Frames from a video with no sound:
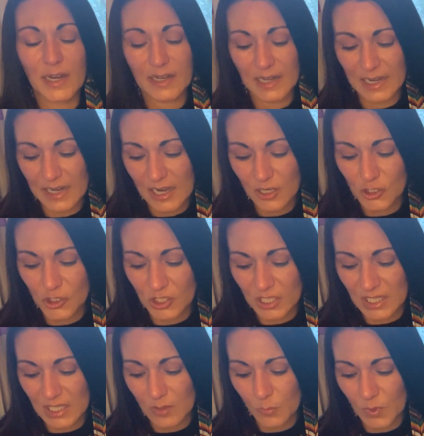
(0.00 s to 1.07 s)
And I
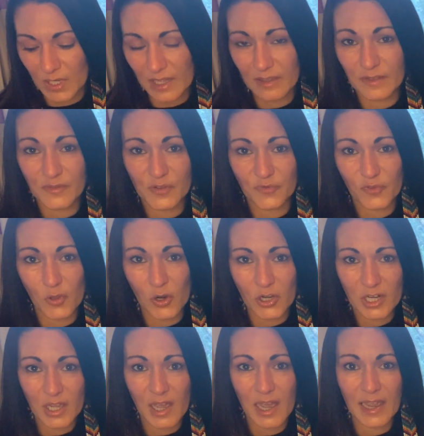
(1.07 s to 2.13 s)
actually, when I lived in
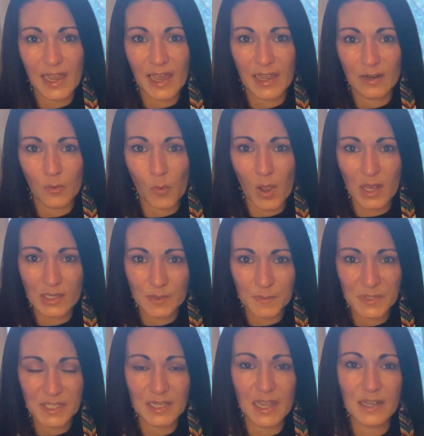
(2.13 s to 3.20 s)
Florida, I had a
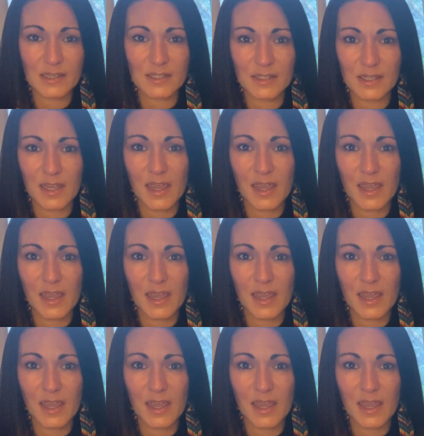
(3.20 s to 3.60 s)
wasp's nest